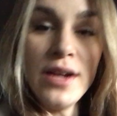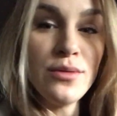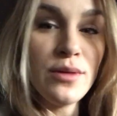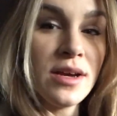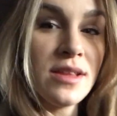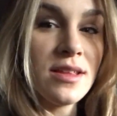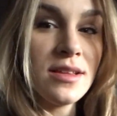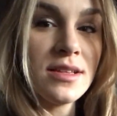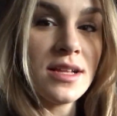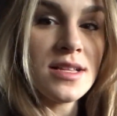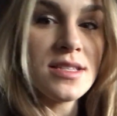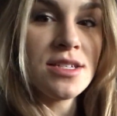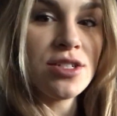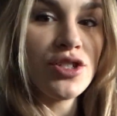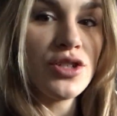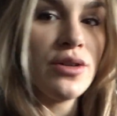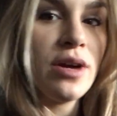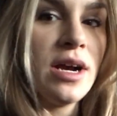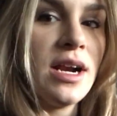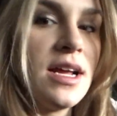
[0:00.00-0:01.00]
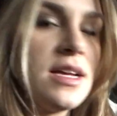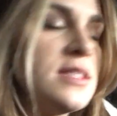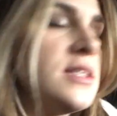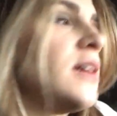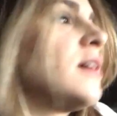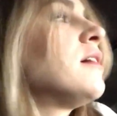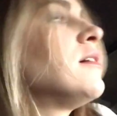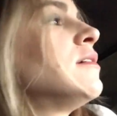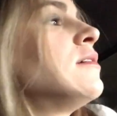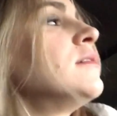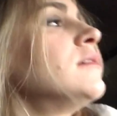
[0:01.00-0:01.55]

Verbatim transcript: Why do I think that's such a great idea?